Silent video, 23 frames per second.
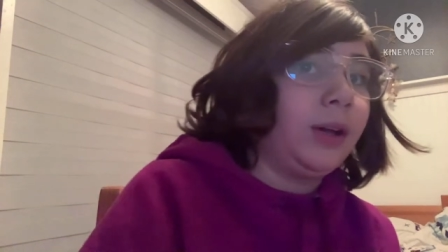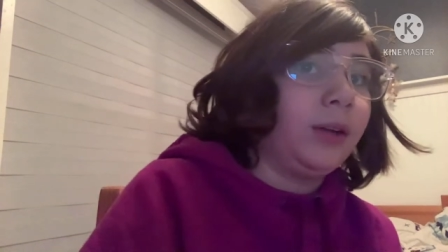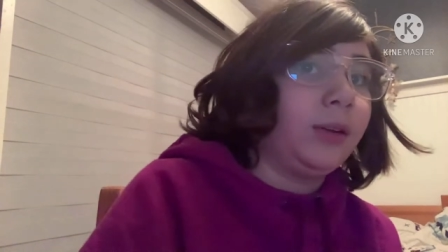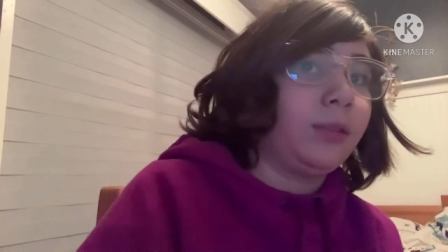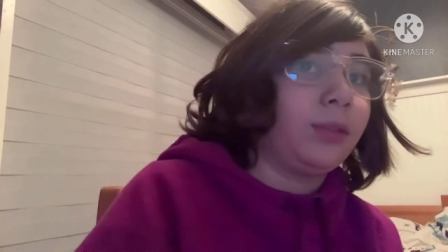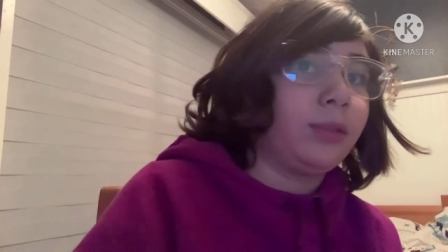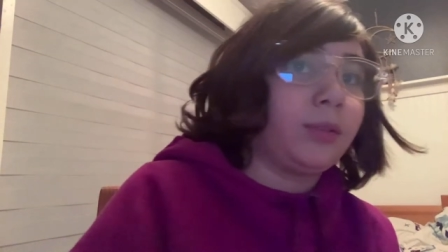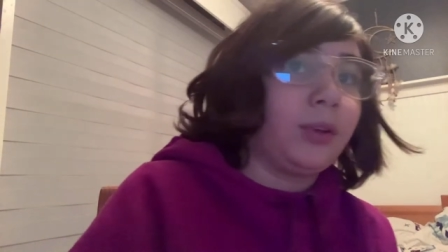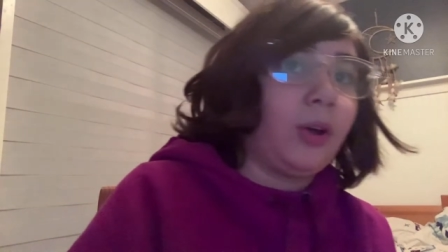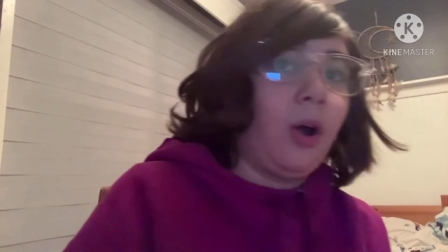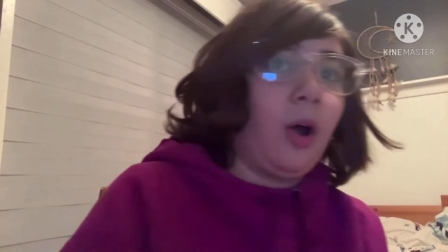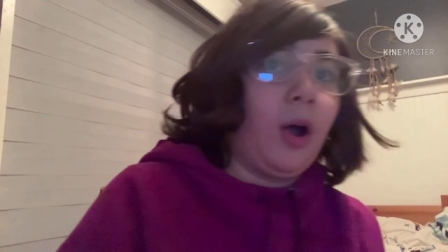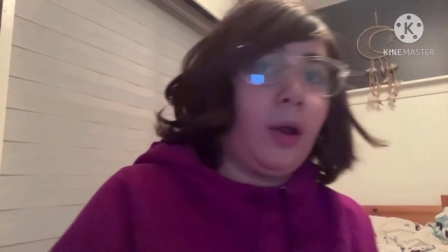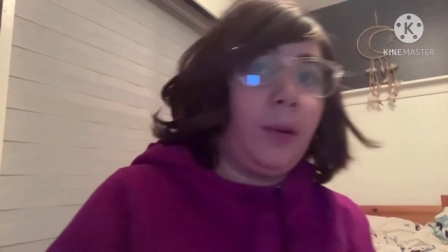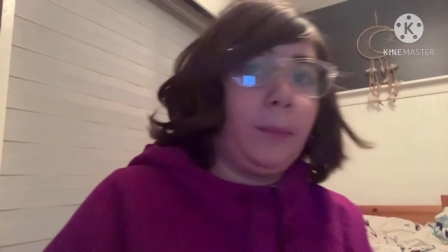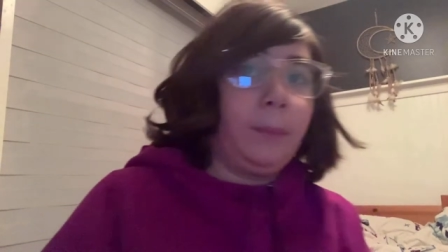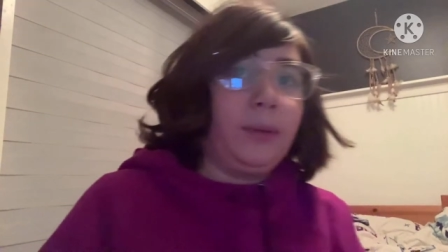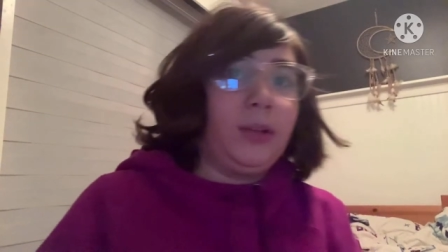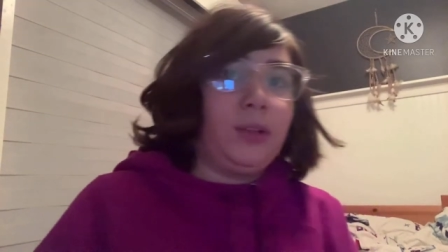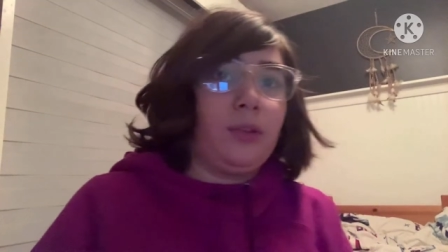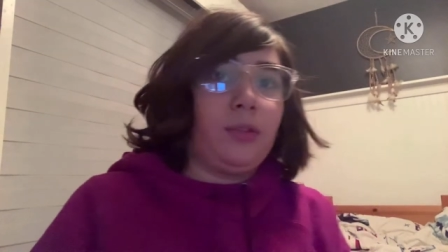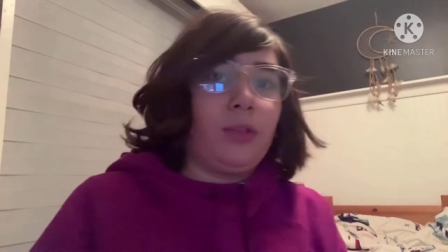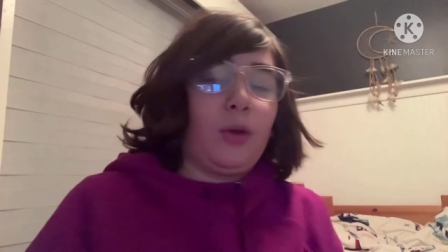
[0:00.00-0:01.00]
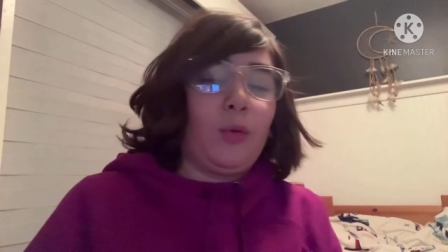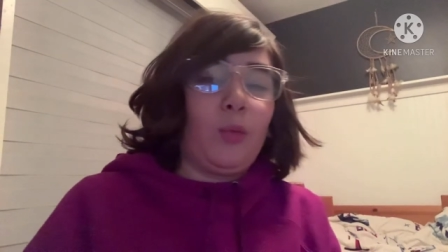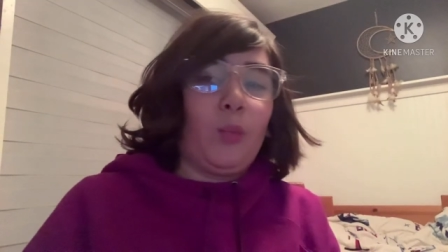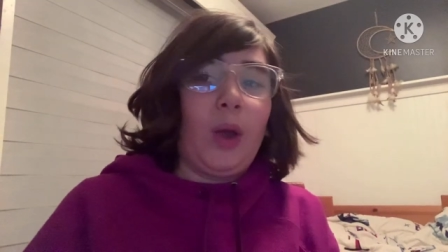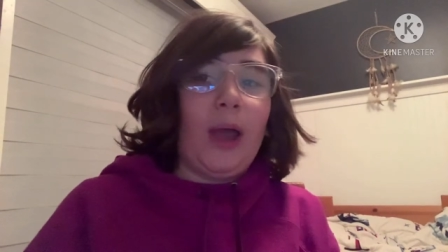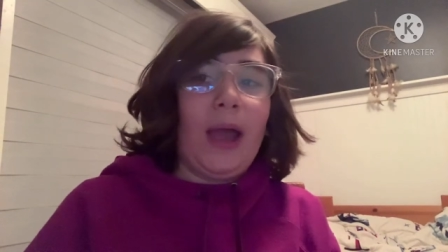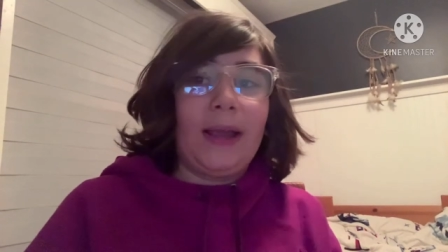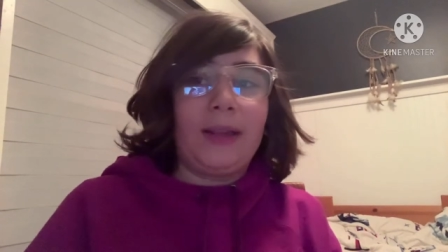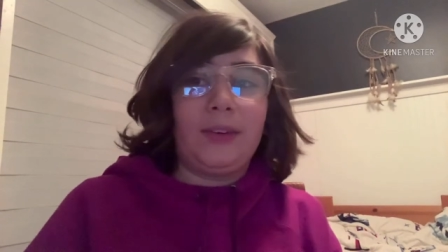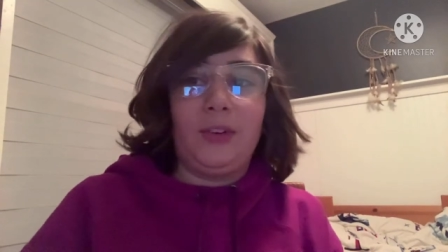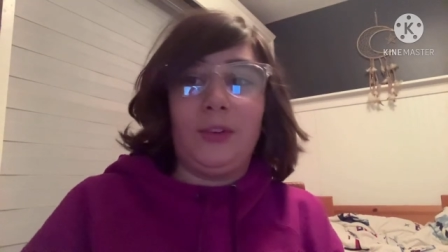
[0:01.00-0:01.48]
it's gone because I
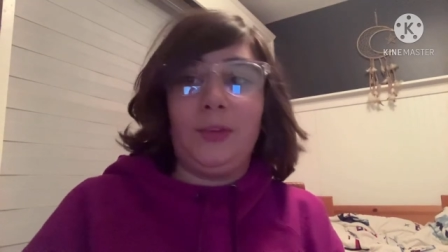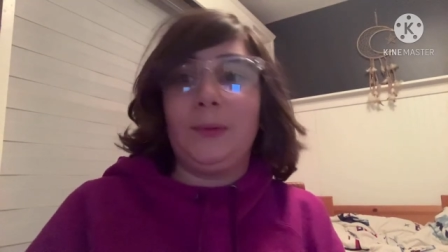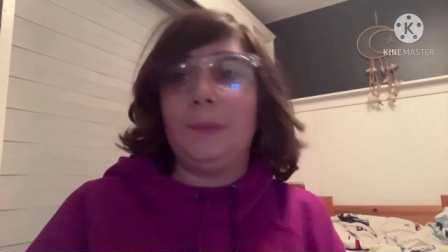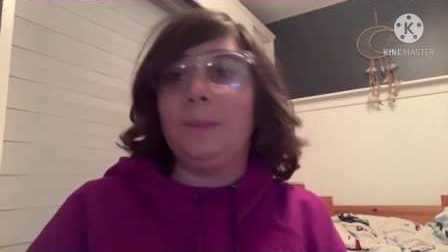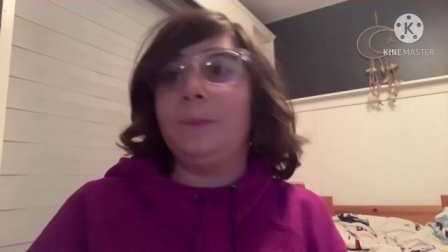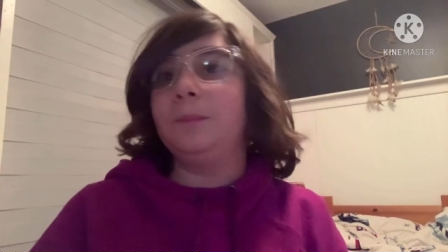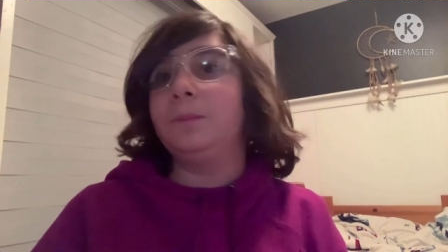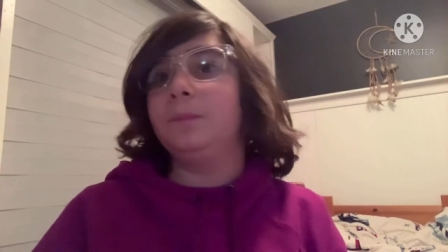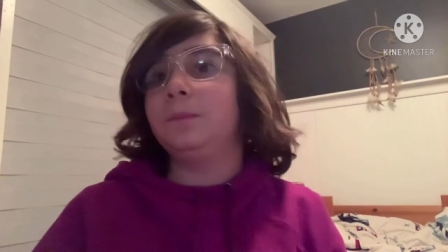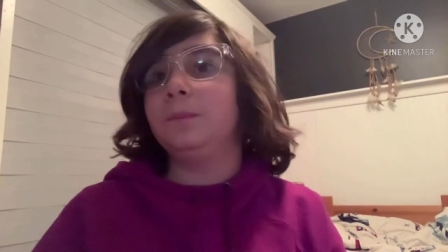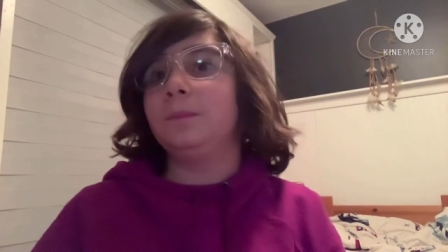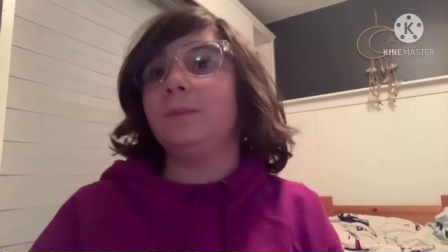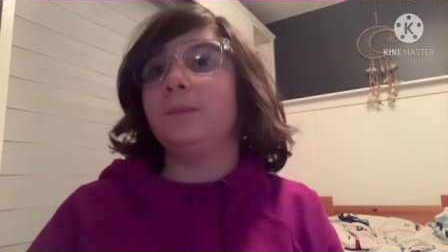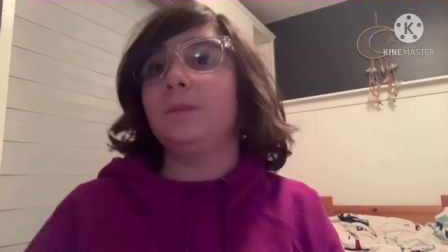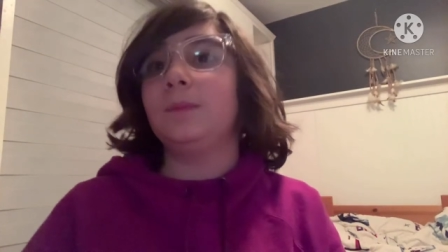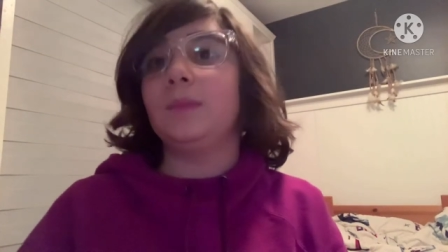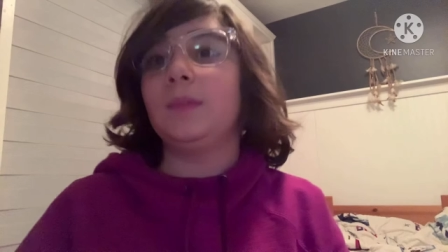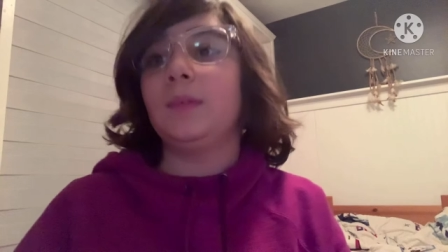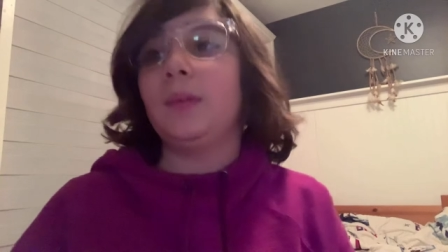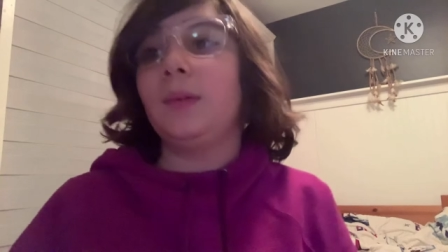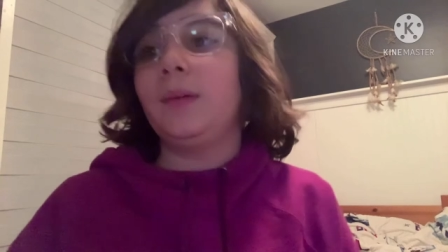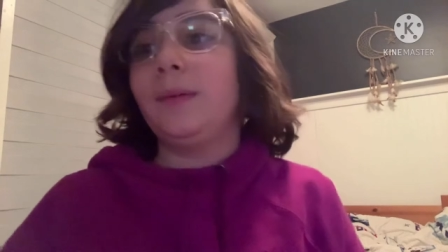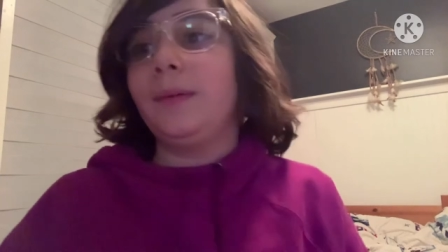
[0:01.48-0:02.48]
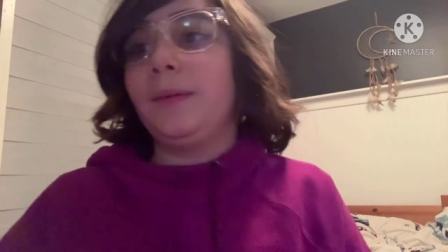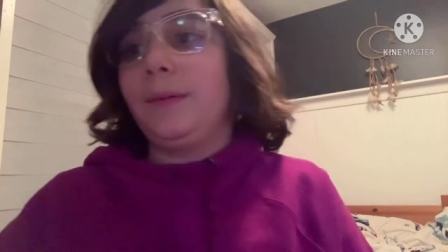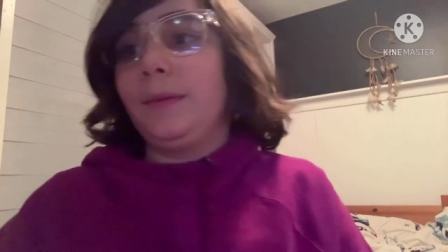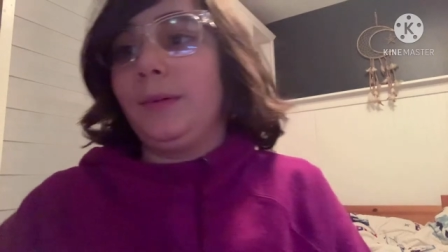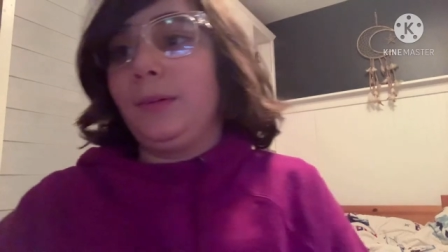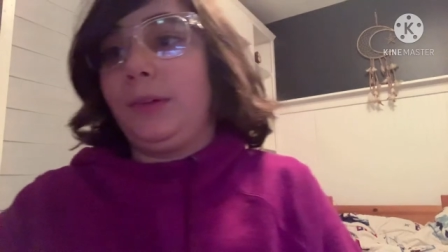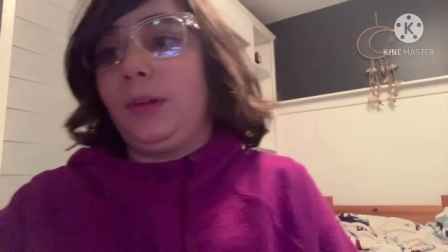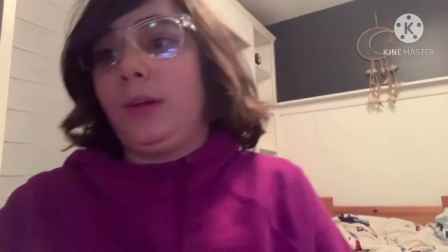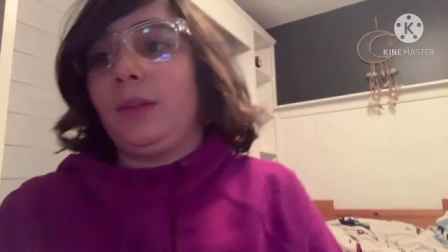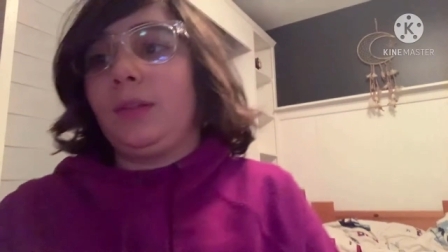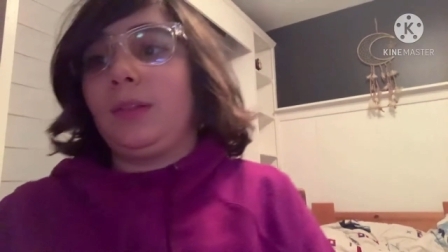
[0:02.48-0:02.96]
whacked it.
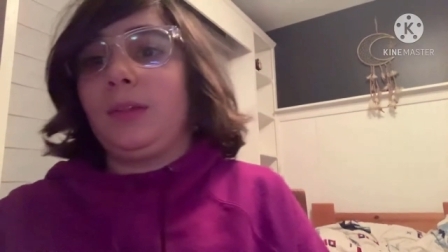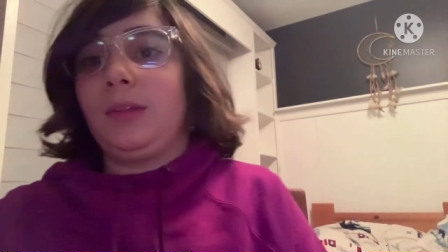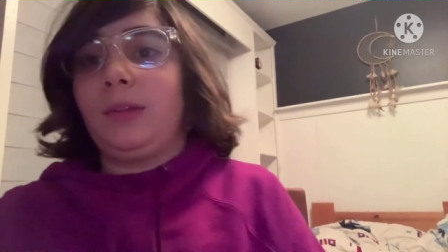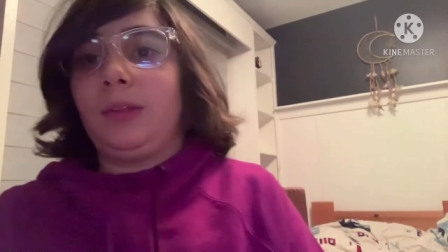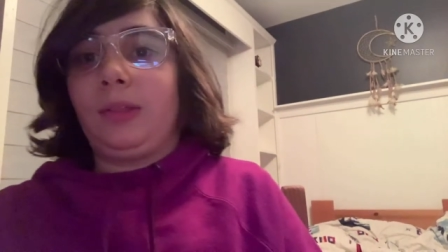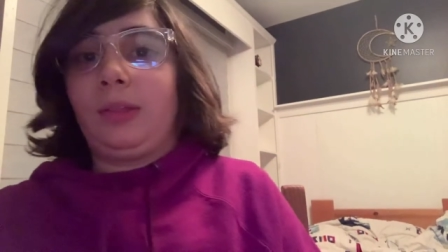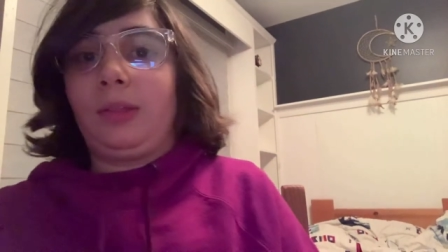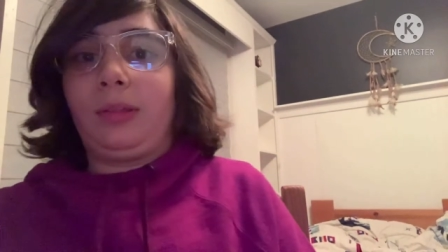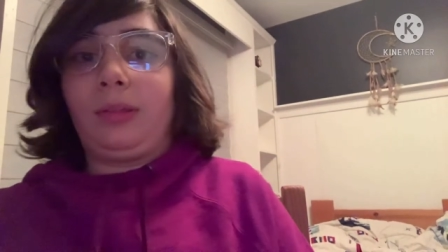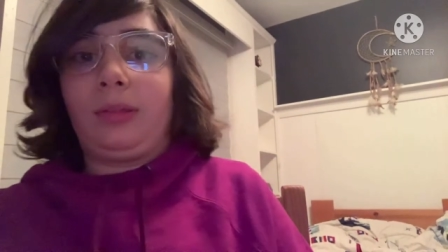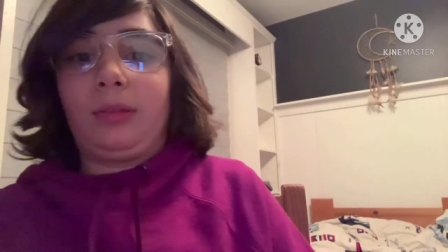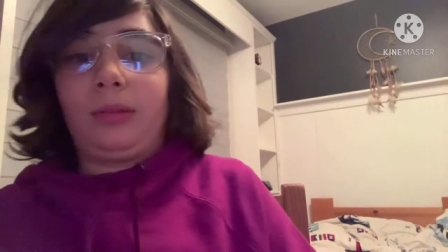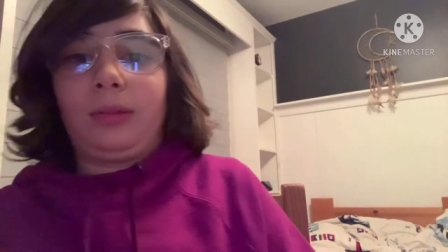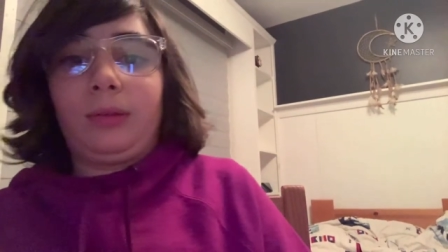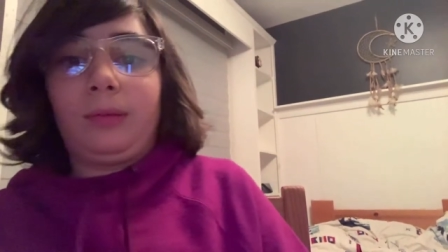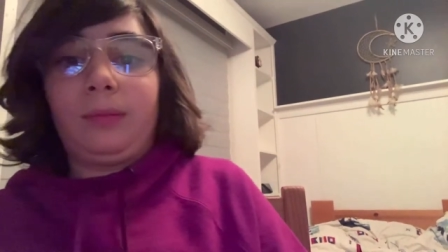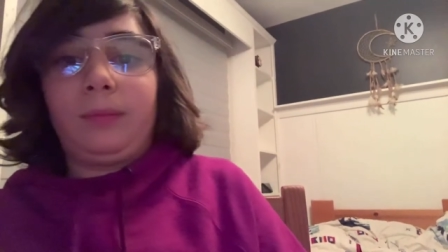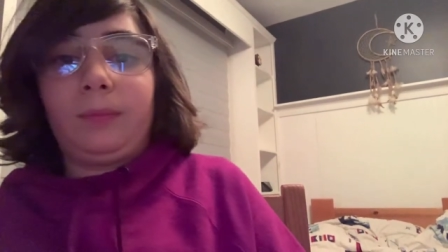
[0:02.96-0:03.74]
Okay, so let's